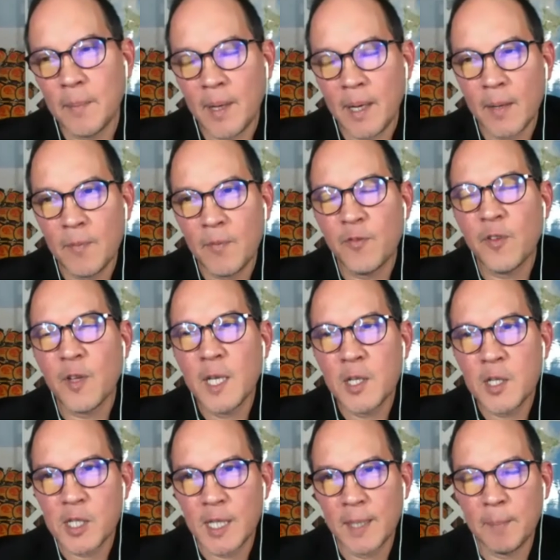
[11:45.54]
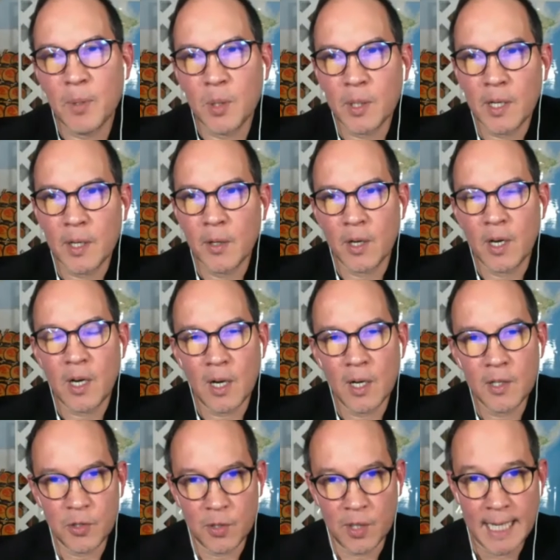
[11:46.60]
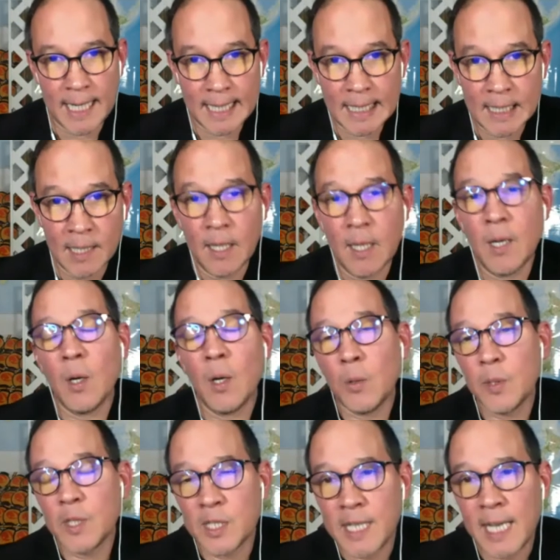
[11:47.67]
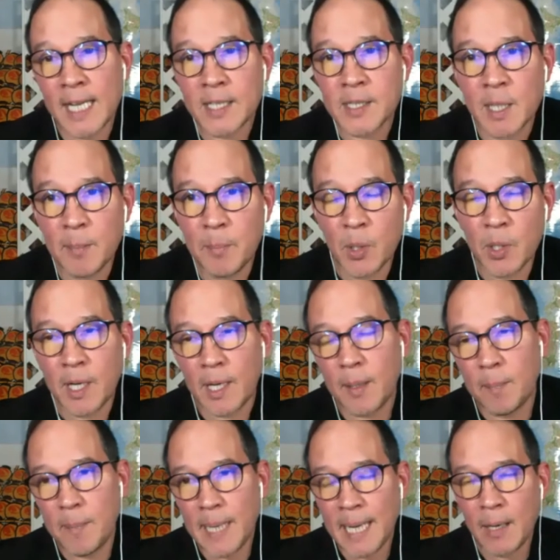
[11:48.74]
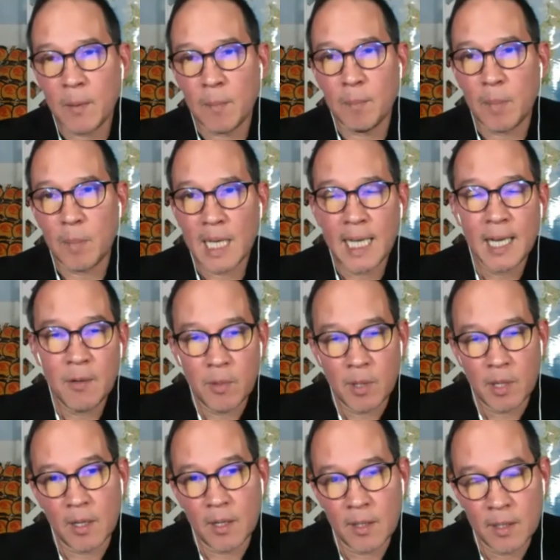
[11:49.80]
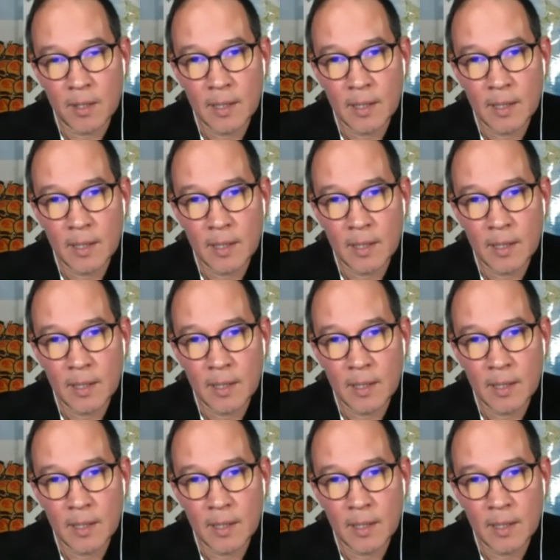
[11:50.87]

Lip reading: finished a book under contract, which is actually a book about Blade Runner.